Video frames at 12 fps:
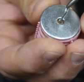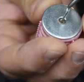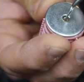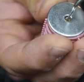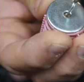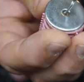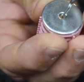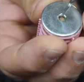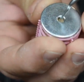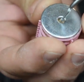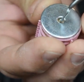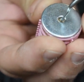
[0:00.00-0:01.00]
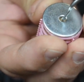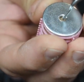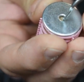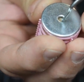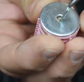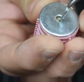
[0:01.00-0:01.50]
maybe two.
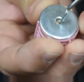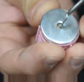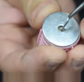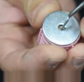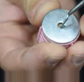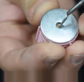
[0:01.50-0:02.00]
I'm not going to put all